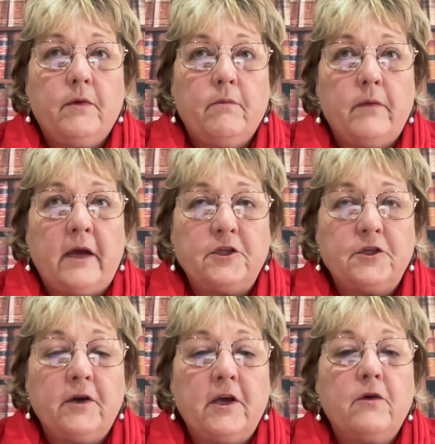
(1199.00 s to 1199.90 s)
make
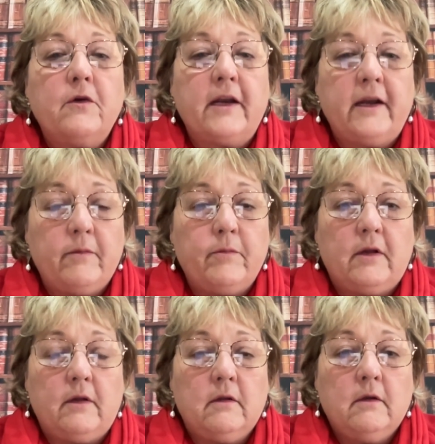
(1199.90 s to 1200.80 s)
sure you're
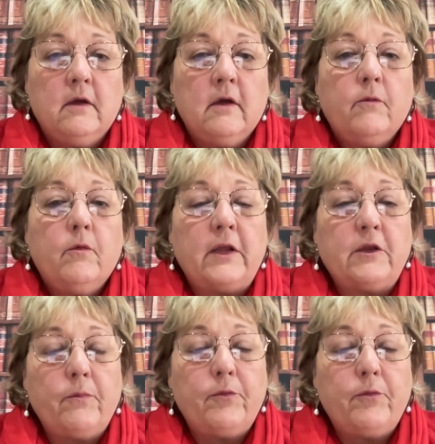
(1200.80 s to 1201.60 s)
credible. What you